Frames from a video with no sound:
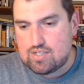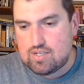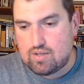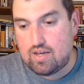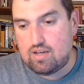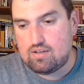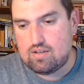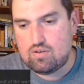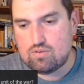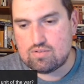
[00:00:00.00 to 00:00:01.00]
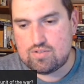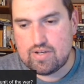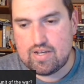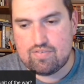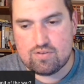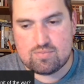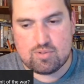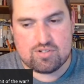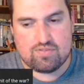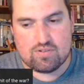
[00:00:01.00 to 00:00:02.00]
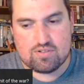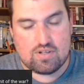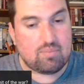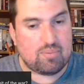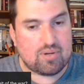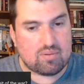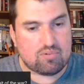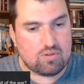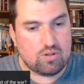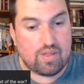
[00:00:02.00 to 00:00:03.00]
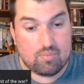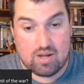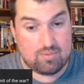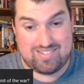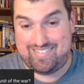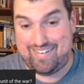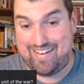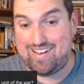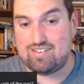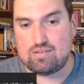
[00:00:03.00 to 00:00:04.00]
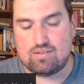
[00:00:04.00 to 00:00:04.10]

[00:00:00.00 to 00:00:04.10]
Yeah. Oh, sorry. Yeah. First special first. Like maybe I can conclude that, but I would say, yeah.